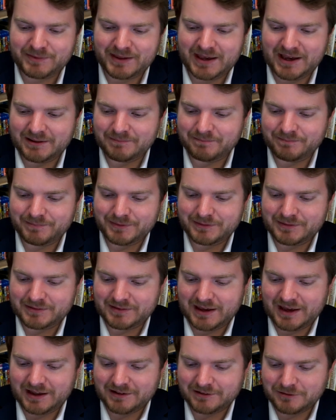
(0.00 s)

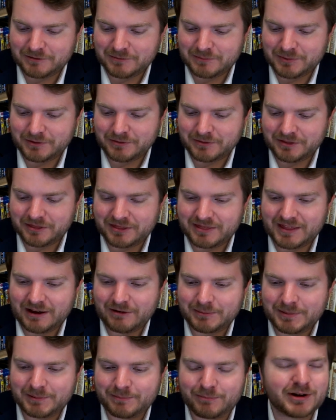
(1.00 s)
can't do both. That
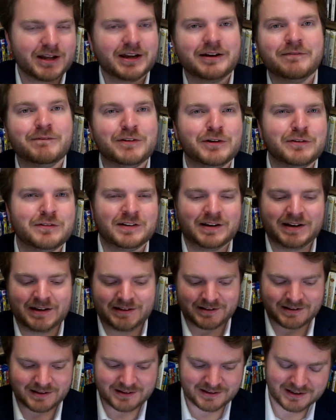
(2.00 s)
would be pretty confusing
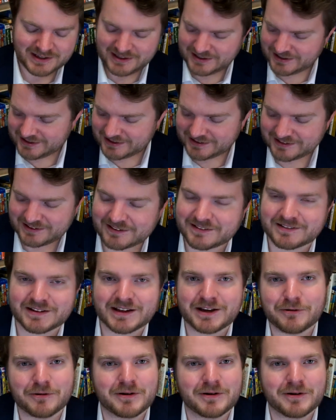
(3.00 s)
in the Disney